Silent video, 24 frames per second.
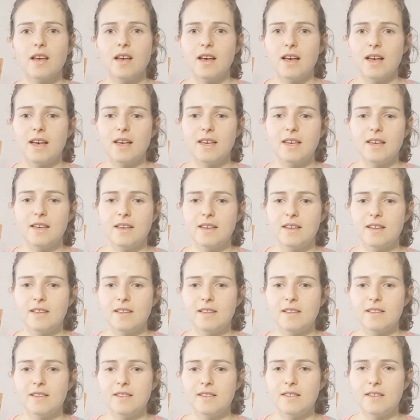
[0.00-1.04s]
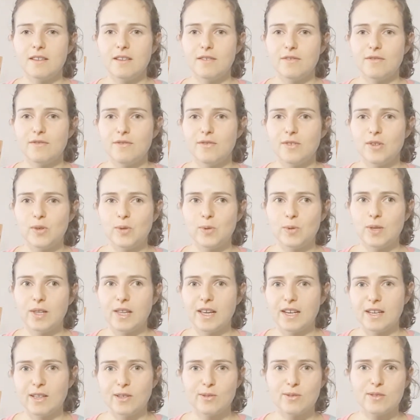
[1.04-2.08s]
And if you'd
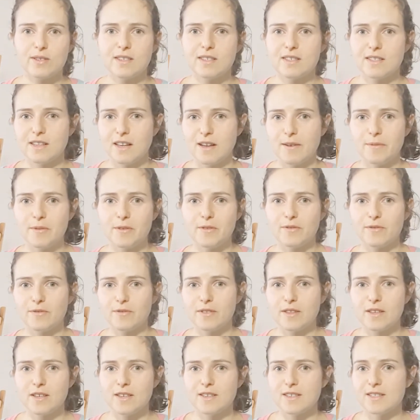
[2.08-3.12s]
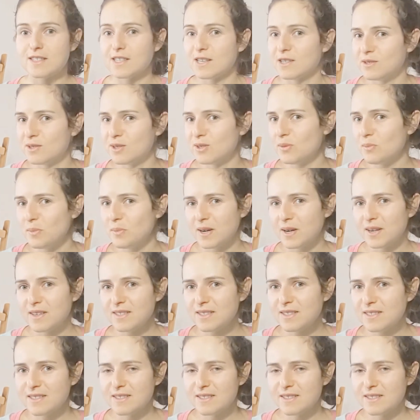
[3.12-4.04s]
like to see some of the sourdough part,